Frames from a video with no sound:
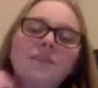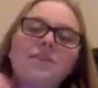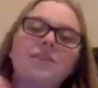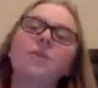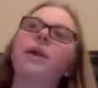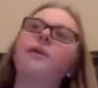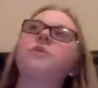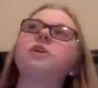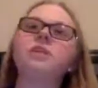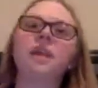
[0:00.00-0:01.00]
So like
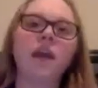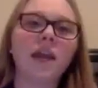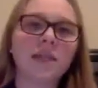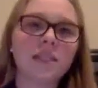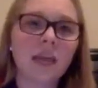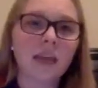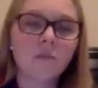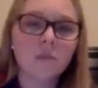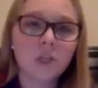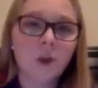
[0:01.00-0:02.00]
first thing I guess like
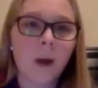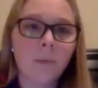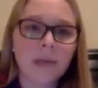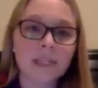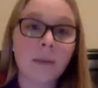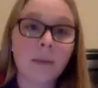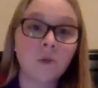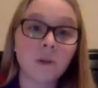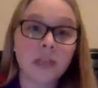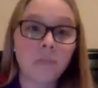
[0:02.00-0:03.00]
everyone should know about me is I'm a
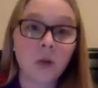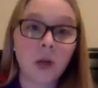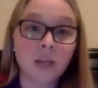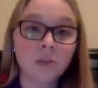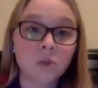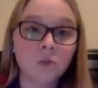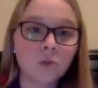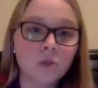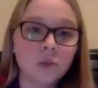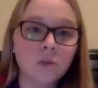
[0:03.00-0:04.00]
full-time graduate
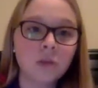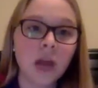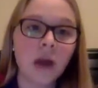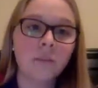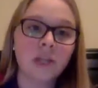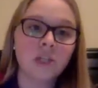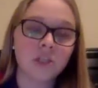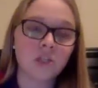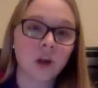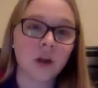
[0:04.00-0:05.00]
school student. I
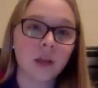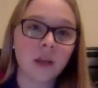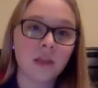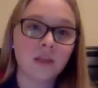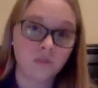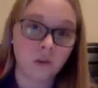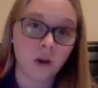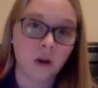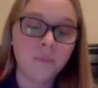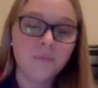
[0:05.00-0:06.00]
just started in the
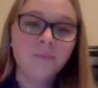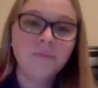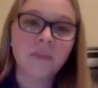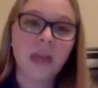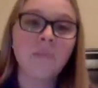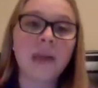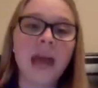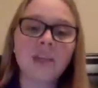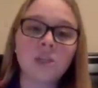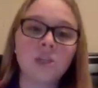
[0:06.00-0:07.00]
fall. And I
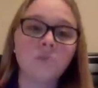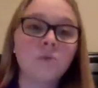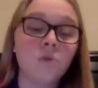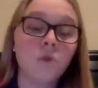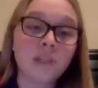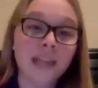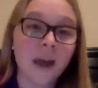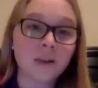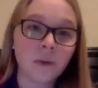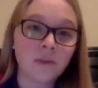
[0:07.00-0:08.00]
actually just moved 14
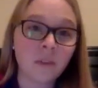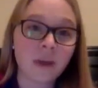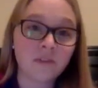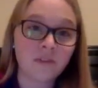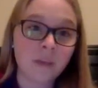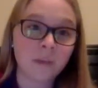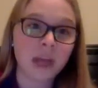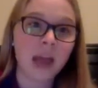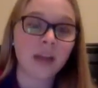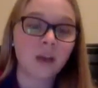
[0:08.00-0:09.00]
hours away from my
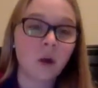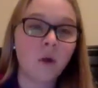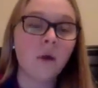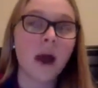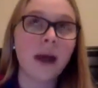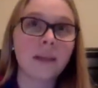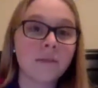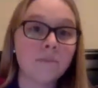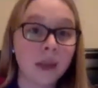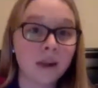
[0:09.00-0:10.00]
family. I live
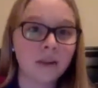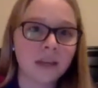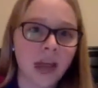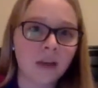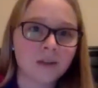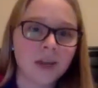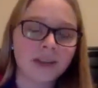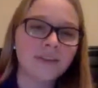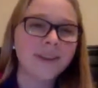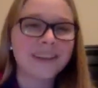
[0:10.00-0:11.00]
in Maryland now. So I
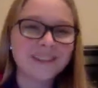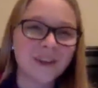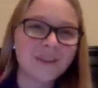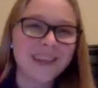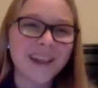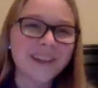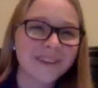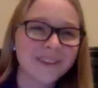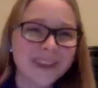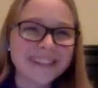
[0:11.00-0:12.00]
live on the East Coast, kind of like
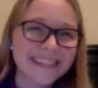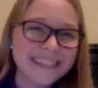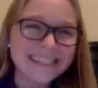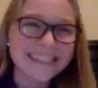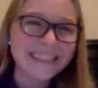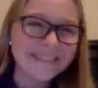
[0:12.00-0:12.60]
with the rest of the team.